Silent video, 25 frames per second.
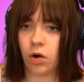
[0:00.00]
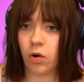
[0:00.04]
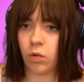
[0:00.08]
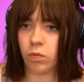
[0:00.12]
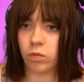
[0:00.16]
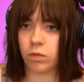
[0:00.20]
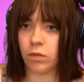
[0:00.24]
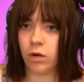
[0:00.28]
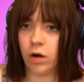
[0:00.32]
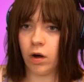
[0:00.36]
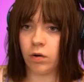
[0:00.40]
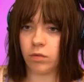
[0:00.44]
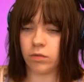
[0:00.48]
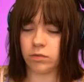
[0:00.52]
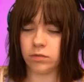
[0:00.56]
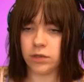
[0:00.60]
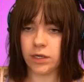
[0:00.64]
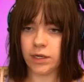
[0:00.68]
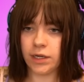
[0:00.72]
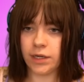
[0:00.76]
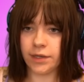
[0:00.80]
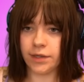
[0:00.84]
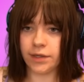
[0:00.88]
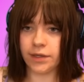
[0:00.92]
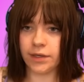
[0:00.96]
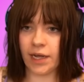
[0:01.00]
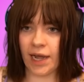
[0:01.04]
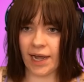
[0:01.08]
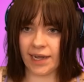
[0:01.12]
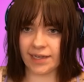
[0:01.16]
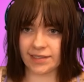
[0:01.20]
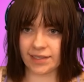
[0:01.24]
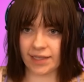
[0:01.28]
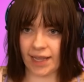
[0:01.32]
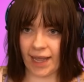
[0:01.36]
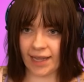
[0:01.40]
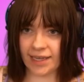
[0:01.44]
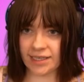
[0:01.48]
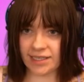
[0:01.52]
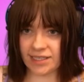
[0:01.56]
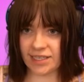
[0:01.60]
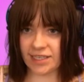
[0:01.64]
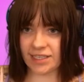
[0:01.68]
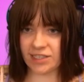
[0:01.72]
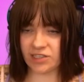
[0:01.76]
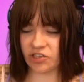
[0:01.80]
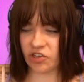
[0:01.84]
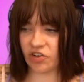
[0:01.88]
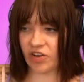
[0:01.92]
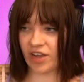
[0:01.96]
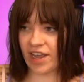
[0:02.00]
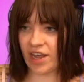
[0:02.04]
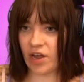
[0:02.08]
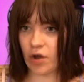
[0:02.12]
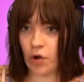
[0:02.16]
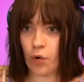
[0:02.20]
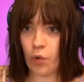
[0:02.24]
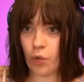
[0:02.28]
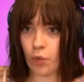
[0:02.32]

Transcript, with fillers: Oh, oh. Guys, Casey is looking